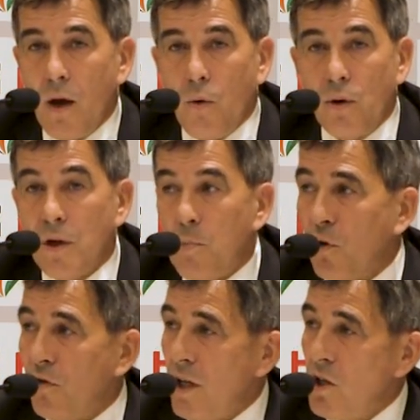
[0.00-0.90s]
when the
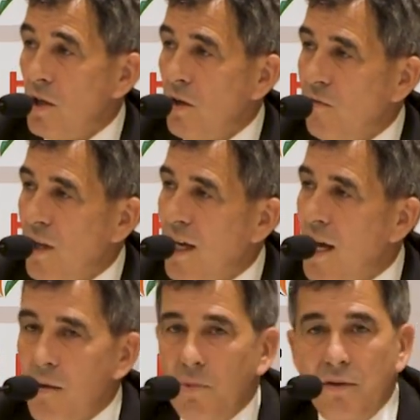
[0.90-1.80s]
possession of the
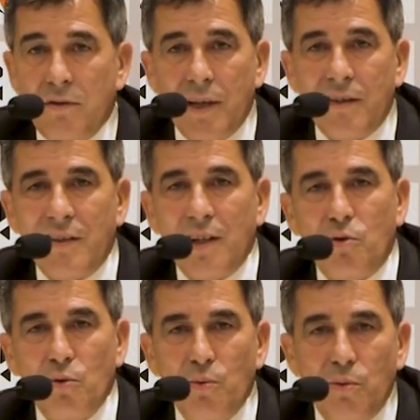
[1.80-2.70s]
game is
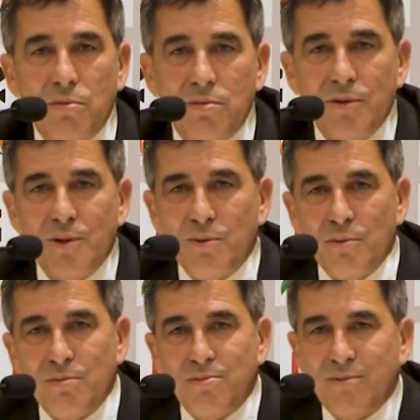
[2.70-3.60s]
62
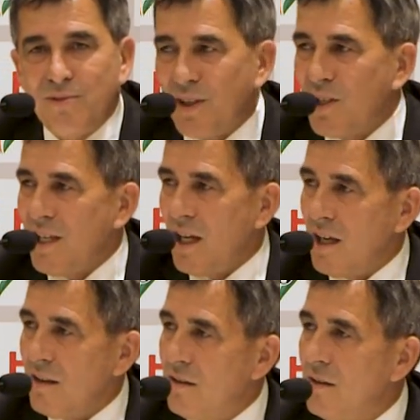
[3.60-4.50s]
to
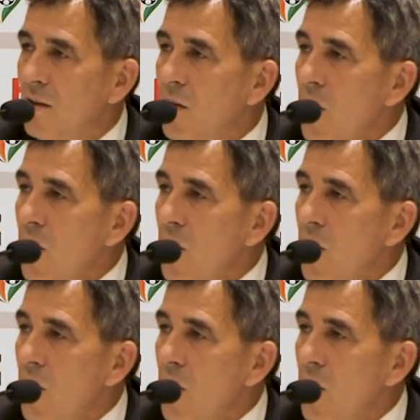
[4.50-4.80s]
38,